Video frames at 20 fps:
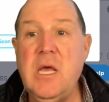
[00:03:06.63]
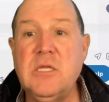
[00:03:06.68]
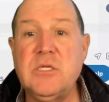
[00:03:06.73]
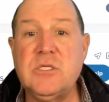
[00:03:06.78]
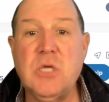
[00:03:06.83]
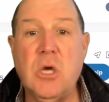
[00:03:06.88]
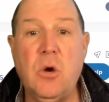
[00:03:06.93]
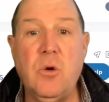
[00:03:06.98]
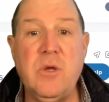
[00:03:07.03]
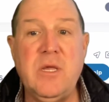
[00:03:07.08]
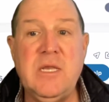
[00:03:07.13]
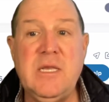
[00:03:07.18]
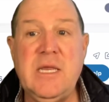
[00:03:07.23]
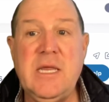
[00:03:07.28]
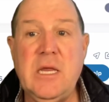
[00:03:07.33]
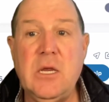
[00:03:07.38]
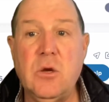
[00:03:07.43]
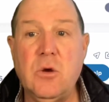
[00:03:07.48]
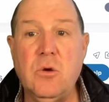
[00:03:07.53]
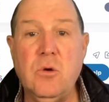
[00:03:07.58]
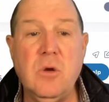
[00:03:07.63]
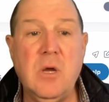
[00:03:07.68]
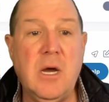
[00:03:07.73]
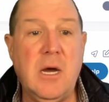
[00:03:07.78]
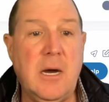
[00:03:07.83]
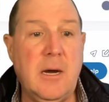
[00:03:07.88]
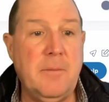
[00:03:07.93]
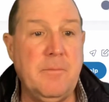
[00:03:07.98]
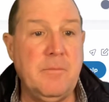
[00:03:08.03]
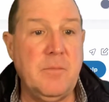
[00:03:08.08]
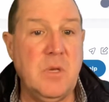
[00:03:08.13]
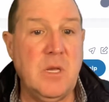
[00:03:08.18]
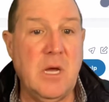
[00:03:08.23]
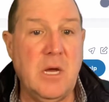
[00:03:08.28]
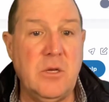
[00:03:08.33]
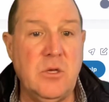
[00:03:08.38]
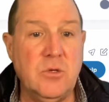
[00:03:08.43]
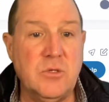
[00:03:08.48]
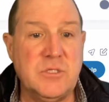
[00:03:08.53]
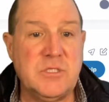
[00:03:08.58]
So in here,
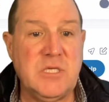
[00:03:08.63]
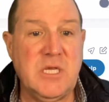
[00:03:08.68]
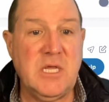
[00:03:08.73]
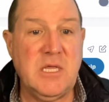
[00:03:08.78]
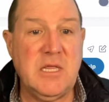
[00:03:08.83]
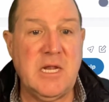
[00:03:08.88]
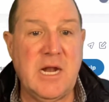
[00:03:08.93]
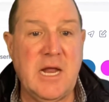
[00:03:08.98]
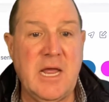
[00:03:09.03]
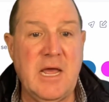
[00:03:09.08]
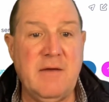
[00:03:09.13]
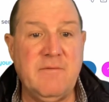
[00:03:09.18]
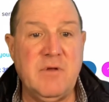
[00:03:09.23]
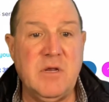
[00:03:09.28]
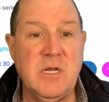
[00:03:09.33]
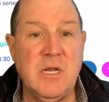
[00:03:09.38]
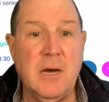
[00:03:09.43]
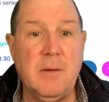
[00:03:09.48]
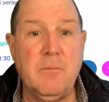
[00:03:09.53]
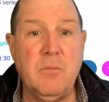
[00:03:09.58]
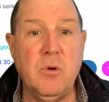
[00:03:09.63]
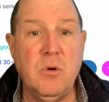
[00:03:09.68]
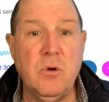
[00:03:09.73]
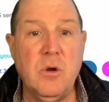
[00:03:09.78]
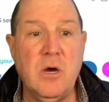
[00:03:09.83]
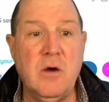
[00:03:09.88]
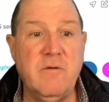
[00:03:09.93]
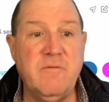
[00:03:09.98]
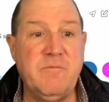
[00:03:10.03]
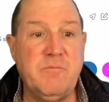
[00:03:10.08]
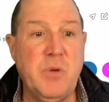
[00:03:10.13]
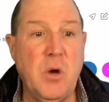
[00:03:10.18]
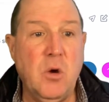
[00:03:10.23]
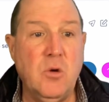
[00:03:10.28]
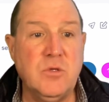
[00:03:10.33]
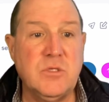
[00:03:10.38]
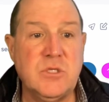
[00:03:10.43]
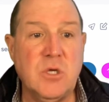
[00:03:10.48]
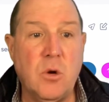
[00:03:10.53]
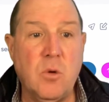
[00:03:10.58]
you'll see that I have a number of
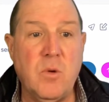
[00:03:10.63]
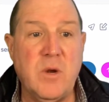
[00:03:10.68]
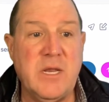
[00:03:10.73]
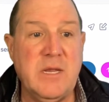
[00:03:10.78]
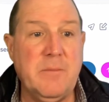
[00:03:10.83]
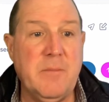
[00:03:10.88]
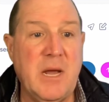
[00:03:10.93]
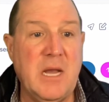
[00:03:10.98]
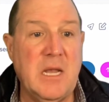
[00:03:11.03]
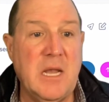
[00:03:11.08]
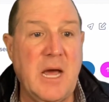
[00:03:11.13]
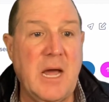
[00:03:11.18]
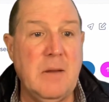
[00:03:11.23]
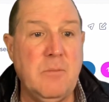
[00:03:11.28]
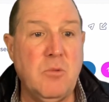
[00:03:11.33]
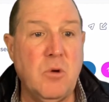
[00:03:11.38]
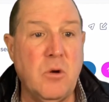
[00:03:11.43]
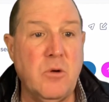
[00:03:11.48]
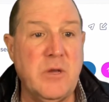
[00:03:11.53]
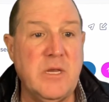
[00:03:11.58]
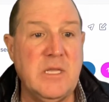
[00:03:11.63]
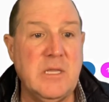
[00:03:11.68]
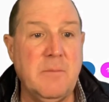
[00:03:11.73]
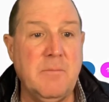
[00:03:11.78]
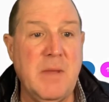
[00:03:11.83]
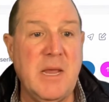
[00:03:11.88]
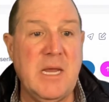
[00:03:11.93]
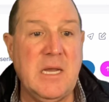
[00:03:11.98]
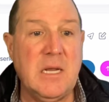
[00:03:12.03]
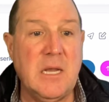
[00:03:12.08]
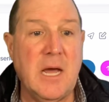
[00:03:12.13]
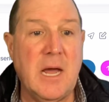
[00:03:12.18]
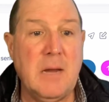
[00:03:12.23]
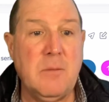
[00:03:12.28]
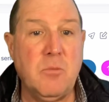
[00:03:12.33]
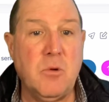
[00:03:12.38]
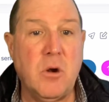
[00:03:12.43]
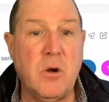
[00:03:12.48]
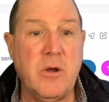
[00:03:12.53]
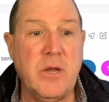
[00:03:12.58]
posts already in my library, in the main
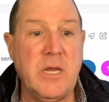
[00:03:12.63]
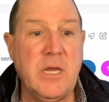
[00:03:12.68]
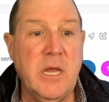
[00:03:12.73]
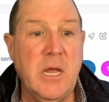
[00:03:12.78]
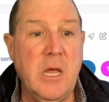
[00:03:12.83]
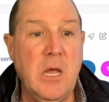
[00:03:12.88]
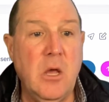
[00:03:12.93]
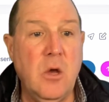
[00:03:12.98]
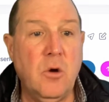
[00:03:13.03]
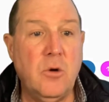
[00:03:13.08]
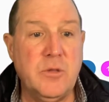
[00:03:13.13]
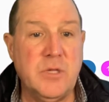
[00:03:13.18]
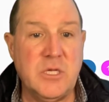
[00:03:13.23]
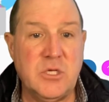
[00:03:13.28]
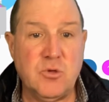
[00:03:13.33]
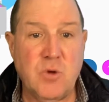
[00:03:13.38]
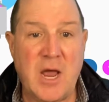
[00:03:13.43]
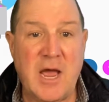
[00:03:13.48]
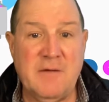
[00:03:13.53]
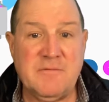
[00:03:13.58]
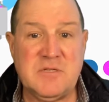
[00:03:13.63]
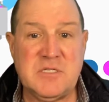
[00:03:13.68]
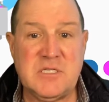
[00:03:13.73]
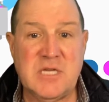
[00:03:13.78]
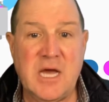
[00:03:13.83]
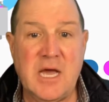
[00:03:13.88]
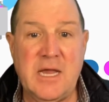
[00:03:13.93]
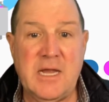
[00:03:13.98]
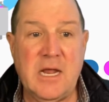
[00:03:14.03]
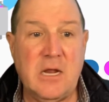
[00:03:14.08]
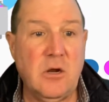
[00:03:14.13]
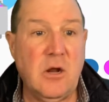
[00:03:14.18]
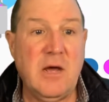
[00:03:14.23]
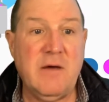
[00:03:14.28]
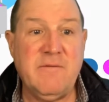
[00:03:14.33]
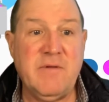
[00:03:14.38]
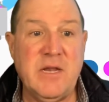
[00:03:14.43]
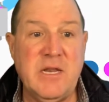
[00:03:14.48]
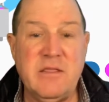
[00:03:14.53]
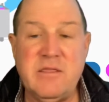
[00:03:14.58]
library. On the draft side, I don't
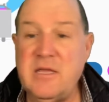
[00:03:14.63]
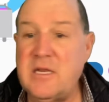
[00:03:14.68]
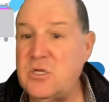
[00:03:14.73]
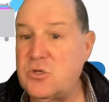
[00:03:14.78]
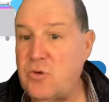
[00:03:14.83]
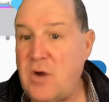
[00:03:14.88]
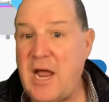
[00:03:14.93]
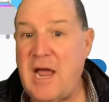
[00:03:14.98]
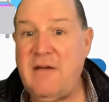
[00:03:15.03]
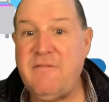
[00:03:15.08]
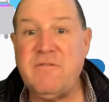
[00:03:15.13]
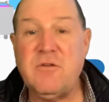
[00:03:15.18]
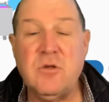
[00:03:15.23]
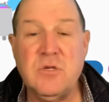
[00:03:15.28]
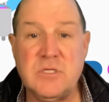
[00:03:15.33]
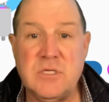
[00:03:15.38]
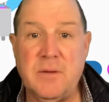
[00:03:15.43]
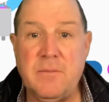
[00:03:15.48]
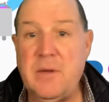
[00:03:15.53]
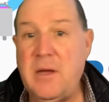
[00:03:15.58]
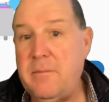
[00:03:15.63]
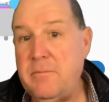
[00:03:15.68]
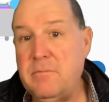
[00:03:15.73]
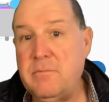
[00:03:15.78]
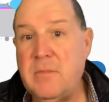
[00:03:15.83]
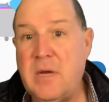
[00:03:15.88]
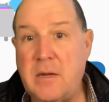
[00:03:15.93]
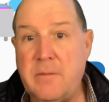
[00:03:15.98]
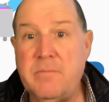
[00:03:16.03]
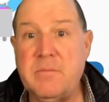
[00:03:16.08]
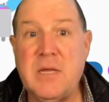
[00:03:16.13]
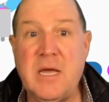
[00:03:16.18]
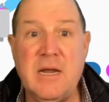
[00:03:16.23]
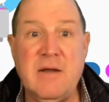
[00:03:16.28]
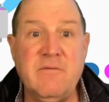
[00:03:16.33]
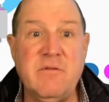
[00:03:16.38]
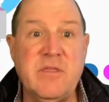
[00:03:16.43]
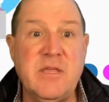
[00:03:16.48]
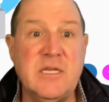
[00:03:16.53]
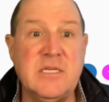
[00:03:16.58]
have anything draft because I've got
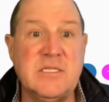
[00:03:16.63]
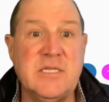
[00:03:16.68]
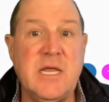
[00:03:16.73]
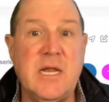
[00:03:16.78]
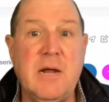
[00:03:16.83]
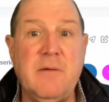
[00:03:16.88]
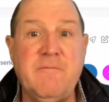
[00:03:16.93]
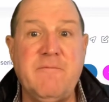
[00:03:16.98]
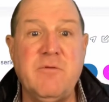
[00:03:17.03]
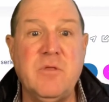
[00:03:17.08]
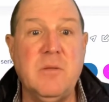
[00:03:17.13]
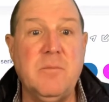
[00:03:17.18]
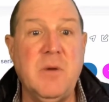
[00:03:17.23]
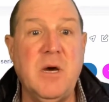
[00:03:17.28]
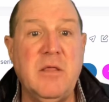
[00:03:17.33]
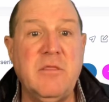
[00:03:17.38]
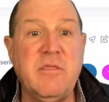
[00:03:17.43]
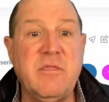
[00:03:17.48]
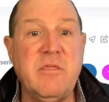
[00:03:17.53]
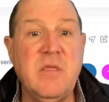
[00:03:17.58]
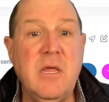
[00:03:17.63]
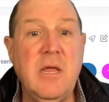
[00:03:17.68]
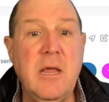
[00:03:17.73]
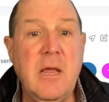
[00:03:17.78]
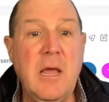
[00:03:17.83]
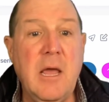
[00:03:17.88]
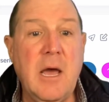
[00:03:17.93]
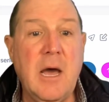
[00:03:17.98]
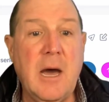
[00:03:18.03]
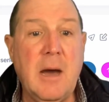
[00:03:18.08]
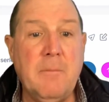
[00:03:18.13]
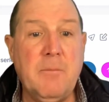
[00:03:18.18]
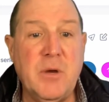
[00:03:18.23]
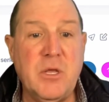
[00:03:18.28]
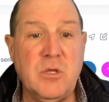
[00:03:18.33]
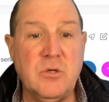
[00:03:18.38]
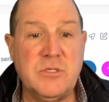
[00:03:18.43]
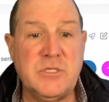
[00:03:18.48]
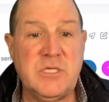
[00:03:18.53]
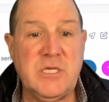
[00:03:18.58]
everything set up for the month. But
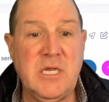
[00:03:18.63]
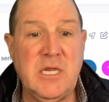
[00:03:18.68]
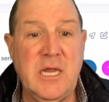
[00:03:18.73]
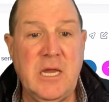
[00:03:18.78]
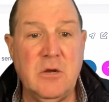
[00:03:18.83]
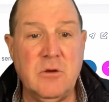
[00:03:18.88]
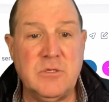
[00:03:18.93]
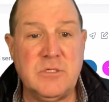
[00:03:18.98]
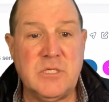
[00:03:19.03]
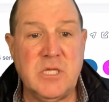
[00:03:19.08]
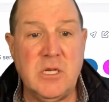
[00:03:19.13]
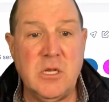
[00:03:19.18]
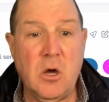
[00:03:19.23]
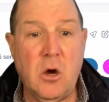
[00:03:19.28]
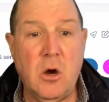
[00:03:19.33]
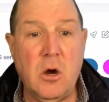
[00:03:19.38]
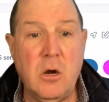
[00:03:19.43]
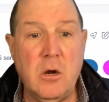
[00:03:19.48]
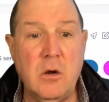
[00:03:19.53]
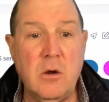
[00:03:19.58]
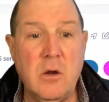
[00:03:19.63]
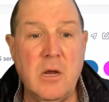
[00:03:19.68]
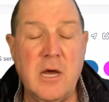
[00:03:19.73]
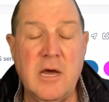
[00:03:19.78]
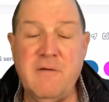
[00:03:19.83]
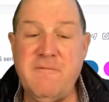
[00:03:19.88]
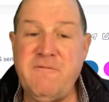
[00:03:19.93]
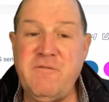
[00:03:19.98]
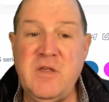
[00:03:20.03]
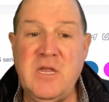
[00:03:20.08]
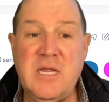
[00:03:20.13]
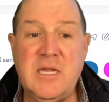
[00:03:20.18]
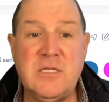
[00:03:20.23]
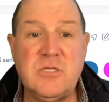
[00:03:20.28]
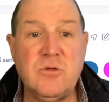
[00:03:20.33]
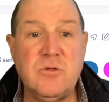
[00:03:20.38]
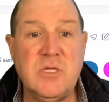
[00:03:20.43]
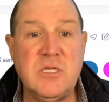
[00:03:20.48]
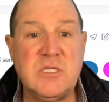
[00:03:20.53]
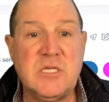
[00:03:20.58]
you'll see here's the NAR feed.
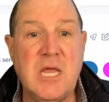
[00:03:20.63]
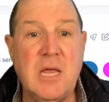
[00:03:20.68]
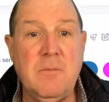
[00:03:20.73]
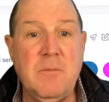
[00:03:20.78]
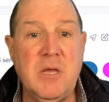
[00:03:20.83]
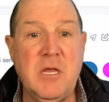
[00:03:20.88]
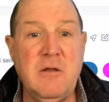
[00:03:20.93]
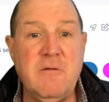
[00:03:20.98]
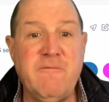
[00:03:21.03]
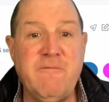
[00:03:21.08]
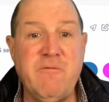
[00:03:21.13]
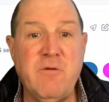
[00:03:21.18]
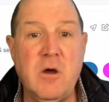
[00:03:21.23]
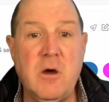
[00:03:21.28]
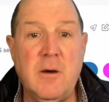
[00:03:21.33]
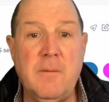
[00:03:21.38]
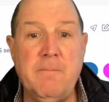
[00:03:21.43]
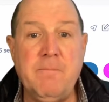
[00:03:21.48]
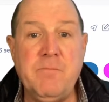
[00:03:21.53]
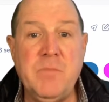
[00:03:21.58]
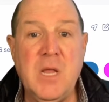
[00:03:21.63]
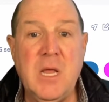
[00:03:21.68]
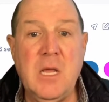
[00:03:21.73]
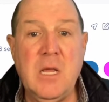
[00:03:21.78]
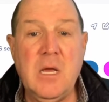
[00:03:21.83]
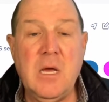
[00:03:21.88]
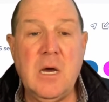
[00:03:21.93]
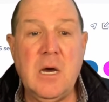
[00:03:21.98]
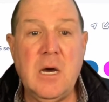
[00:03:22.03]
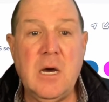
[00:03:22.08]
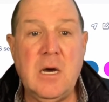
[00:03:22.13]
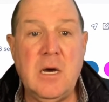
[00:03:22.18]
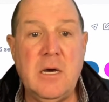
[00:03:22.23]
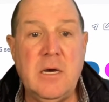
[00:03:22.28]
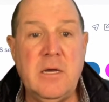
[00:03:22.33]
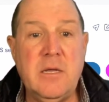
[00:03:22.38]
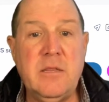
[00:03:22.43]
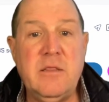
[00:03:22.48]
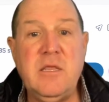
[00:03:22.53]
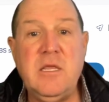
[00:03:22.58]
So this came in from
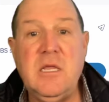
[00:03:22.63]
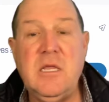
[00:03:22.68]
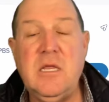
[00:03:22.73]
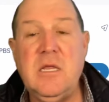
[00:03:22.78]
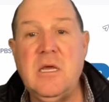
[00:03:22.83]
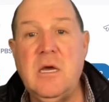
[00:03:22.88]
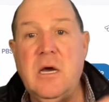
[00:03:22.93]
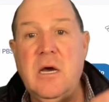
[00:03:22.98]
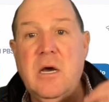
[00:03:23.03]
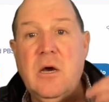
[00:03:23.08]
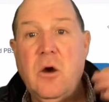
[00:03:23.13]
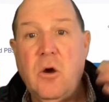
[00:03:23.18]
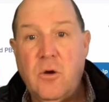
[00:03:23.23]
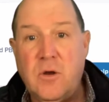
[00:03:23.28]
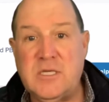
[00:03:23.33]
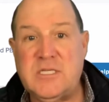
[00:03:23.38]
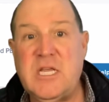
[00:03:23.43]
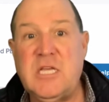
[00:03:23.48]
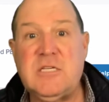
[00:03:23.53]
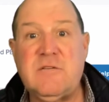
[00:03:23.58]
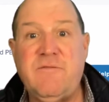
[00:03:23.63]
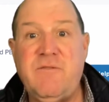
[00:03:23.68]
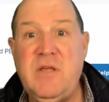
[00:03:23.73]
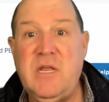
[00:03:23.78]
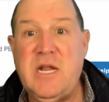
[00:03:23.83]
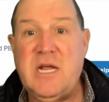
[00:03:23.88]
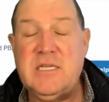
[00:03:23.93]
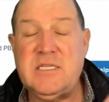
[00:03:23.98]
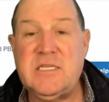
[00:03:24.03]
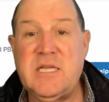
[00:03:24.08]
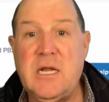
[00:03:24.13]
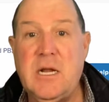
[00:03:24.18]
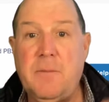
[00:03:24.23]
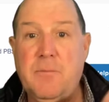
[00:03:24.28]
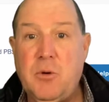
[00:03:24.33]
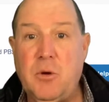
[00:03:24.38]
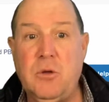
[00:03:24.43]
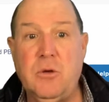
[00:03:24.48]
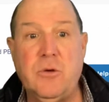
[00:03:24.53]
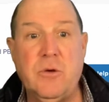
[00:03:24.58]
the RSS feed I set
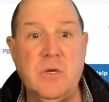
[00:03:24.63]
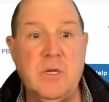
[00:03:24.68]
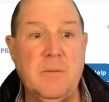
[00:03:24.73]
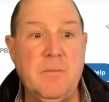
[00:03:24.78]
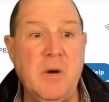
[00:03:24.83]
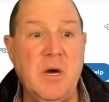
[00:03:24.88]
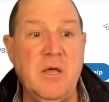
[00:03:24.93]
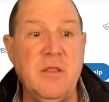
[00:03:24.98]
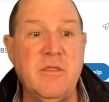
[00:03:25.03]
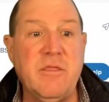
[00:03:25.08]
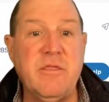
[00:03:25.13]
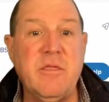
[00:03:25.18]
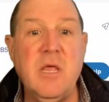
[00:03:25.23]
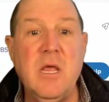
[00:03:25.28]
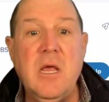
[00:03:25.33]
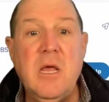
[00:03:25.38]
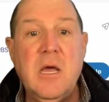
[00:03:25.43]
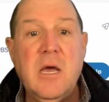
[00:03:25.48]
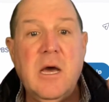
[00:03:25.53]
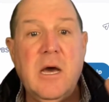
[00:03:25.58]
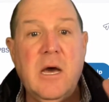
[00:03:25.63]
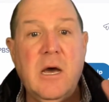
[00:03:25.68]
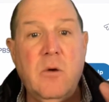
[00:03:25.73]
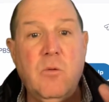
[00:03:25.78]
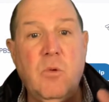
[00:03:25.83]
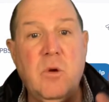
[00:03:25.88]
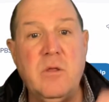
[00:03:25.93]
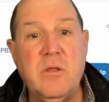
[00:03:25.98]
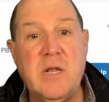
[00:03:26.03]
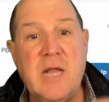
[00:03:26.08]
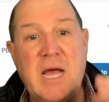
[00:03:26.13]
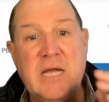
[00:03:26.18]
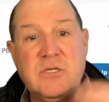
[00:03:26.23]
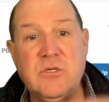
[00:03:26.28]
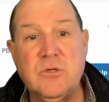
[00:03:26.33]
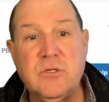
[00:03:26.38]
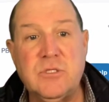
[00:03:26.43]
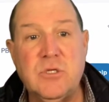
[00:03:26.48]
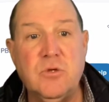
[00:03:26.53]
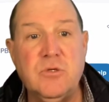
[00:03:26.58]
up earlier in the month, where the
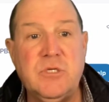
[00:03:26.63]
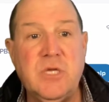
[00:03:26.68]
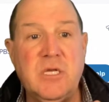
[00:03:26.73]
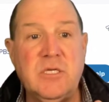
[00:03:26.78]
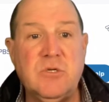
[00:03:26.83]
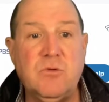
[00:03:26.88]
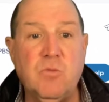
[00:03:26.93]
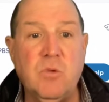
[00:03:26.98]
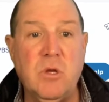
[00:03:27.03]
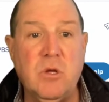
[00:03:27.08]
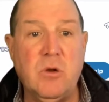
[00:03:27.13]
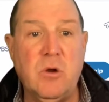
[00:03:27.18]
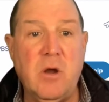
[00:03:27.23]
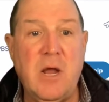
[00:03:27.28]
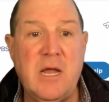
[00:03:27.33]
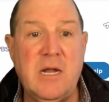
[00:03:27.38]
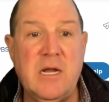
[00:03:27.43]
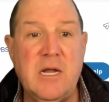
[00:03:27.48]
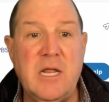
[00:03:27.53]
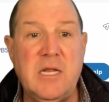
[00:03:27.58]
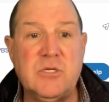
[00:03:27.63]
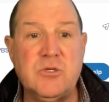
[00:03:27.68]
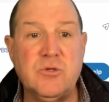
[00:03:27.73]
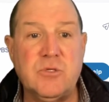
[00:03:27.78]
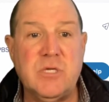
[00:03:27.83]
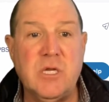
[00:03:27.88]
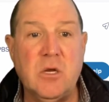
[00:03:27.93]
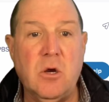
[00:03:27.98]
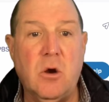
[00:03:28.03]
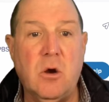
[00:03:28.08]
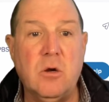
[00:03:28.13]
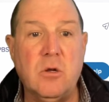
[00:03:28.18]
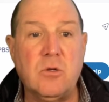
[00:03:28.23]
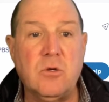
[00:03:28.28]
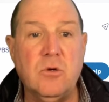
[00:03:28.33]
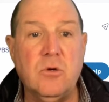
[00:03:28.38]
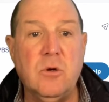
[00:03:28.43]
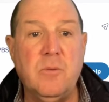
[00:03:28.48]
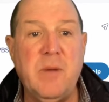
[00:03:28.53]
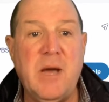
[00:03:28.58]
National Association of Realtors had an interesting
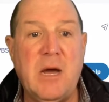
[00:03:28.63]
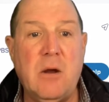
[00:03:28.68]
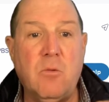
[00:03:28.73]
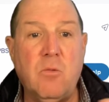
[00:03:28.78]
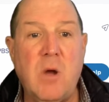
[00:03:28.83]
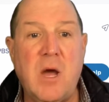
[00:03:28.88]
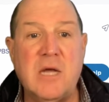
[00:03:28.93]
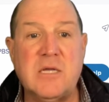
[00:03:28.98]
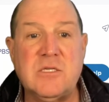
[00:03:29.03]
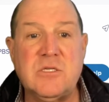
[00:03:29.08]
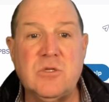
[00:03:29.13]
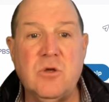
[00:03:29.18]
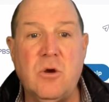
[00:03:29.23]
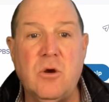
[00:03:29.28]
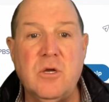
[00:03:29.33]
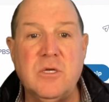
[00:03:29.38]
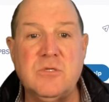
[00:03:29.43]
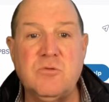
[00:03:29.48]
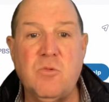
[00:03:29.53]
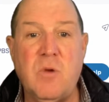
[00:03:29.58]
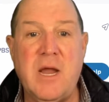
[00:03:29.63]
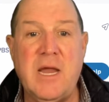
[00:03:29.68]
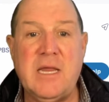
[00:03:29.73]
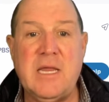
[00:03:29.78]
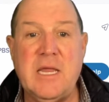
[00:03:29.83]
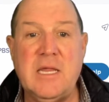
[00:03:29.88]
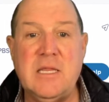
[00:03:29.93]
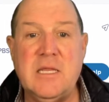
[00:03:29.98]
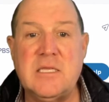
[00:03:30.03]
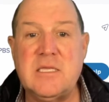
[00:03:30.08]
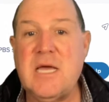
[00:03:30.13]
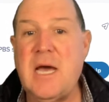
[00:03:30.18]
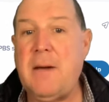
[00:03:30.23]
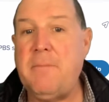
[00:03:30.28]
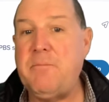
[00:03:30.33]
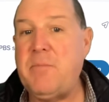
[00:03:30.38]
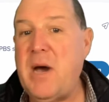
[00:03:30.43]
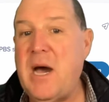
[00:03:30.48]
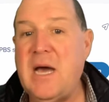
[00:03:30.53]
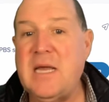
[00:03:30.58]
article about rock stars ranking the
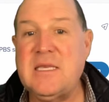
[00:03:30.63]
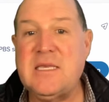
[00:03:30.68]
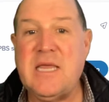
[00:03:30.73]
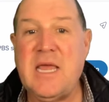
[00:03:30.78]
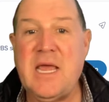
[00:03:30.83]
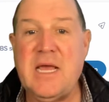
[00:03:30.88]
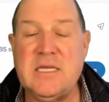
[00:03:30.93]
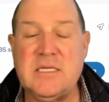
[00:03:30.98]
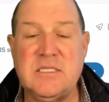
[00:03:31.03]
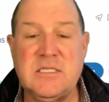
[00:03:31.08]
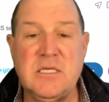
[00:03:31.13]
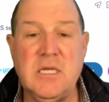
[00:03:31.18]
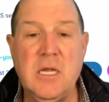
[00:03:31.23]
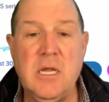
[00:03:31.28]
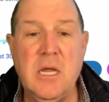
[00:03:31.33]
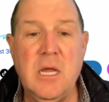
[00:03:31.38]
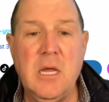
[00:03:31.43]
top podcasts